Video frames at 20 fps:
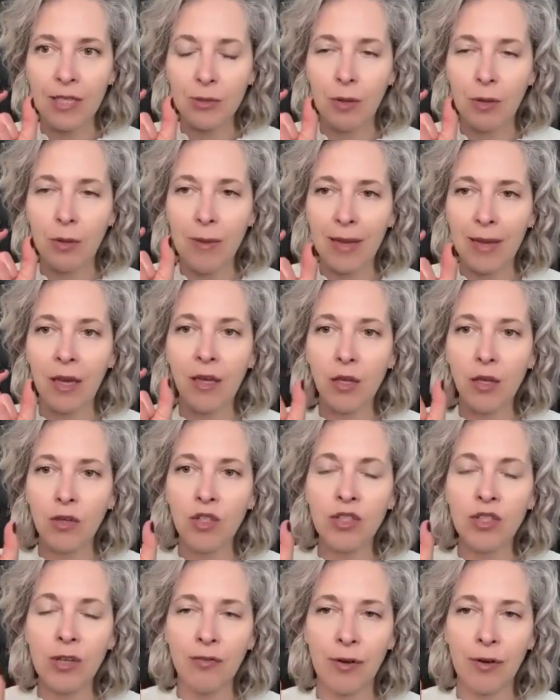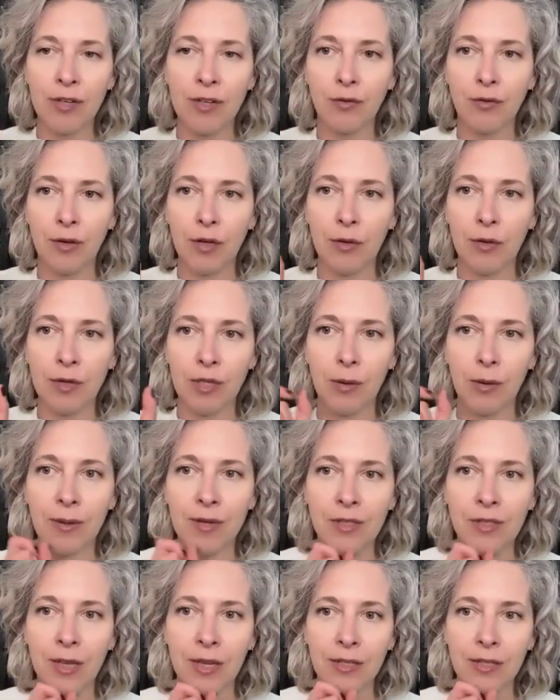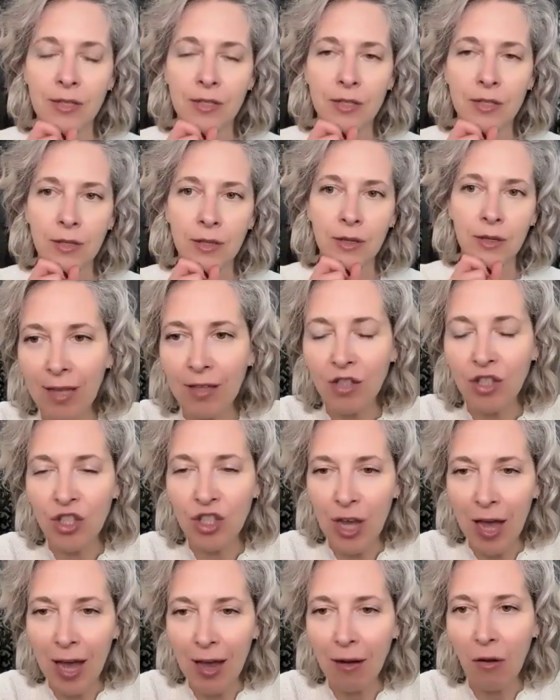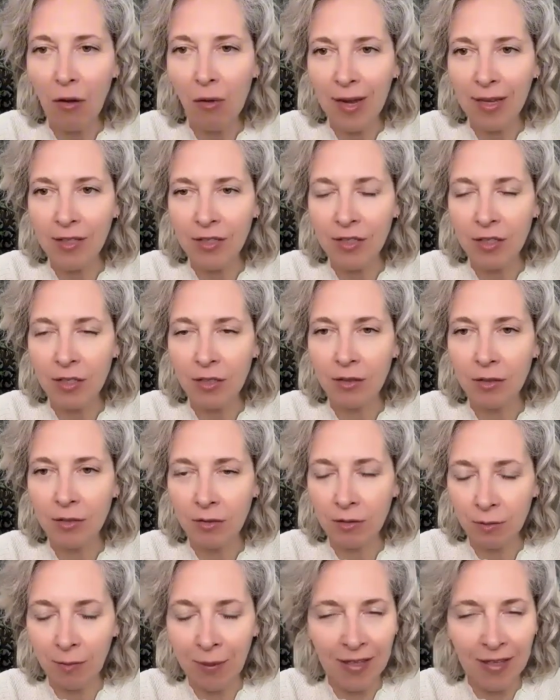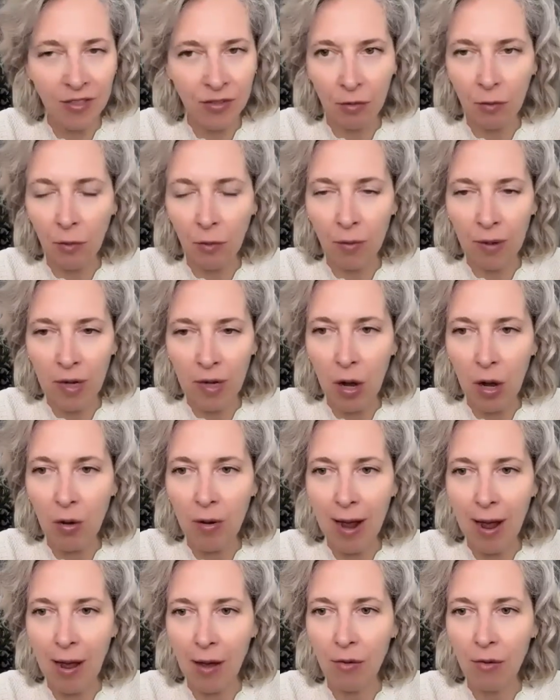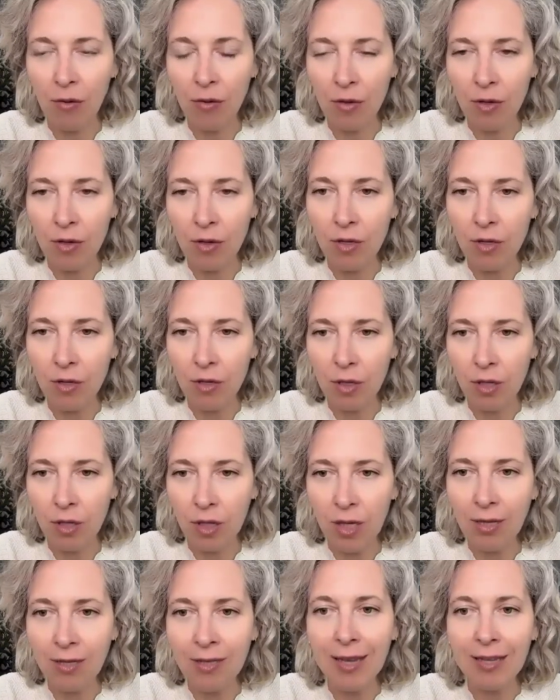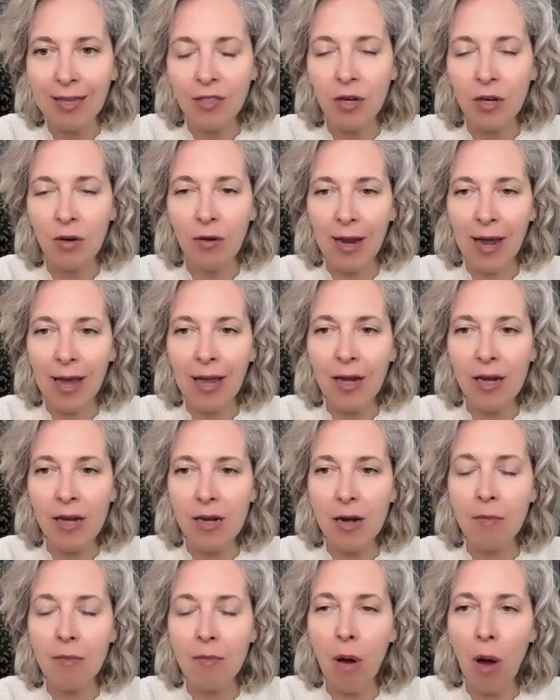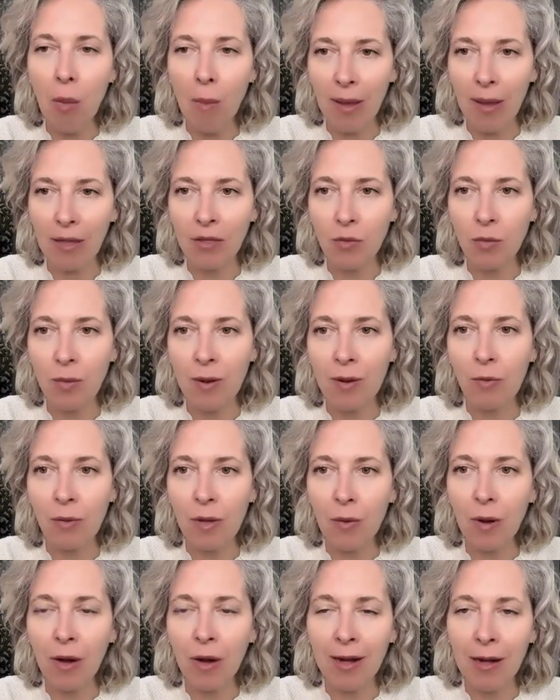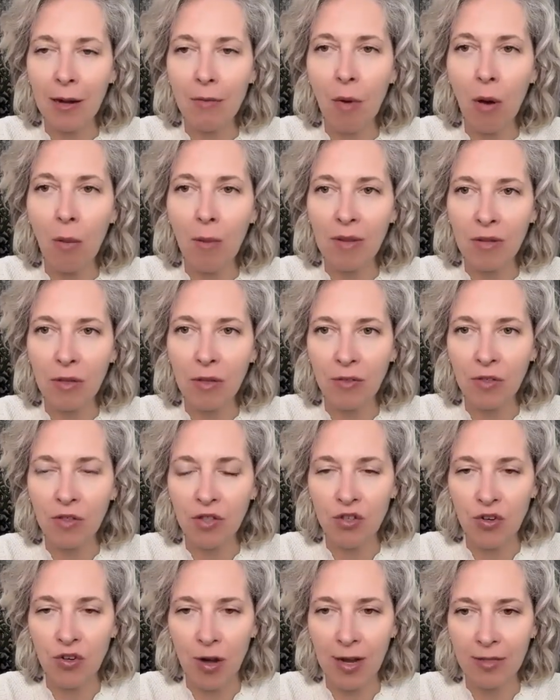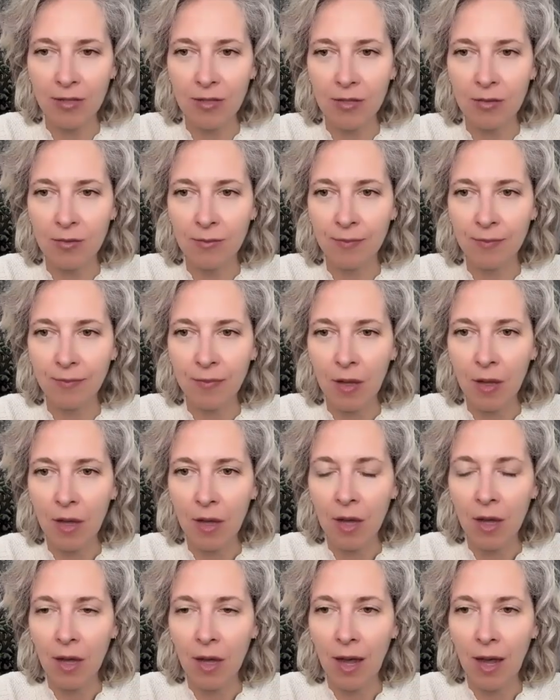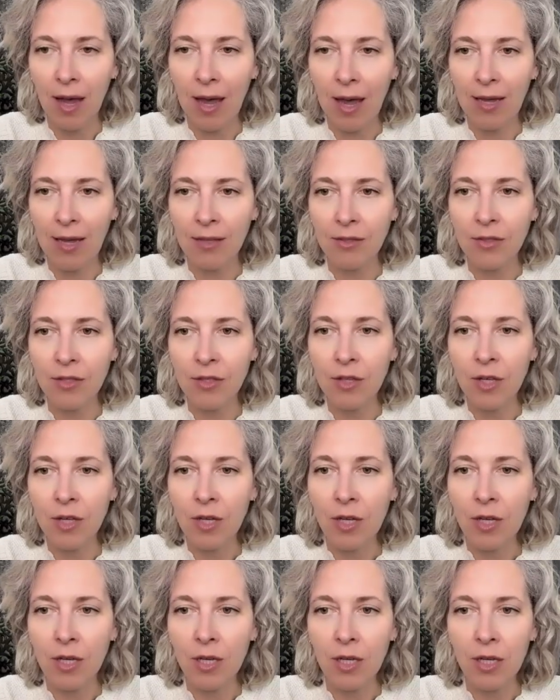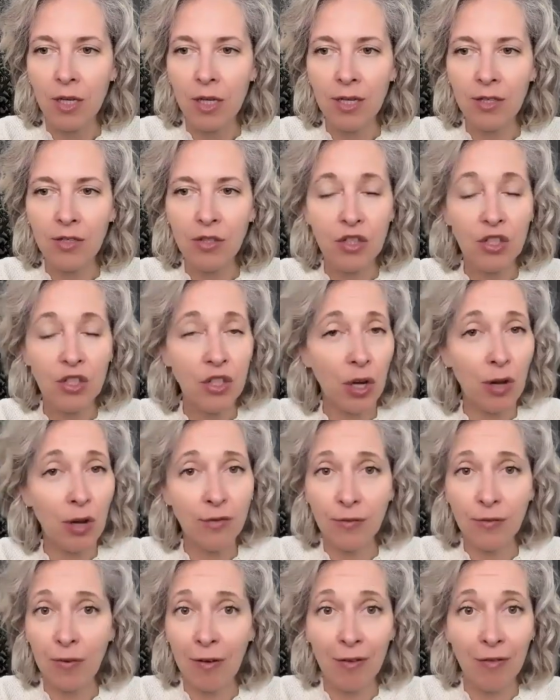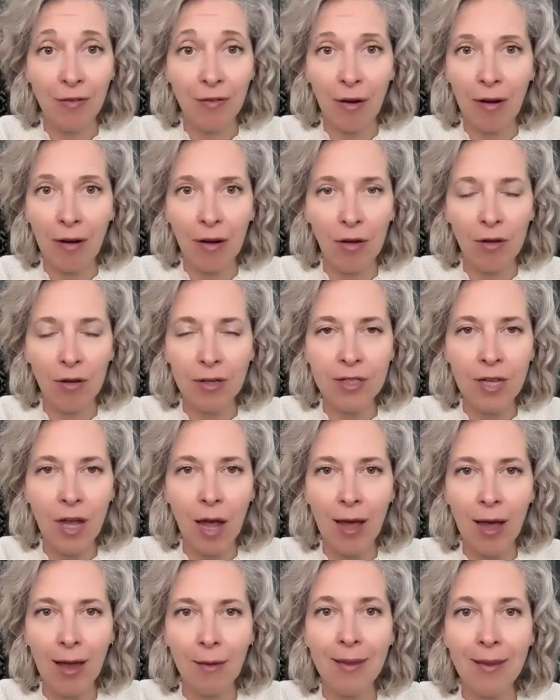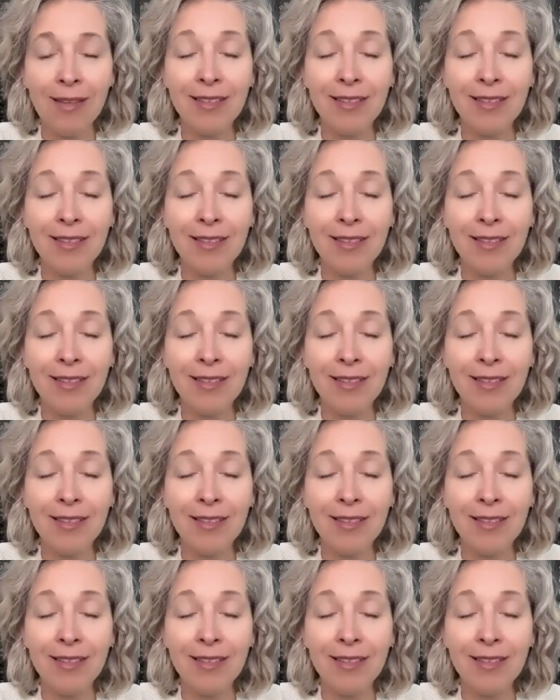This will make a huge difference for you in your business. That shadow gets, based on what we know now, it gets created in a moment when we were in a moment of distress, and it served for a very long time.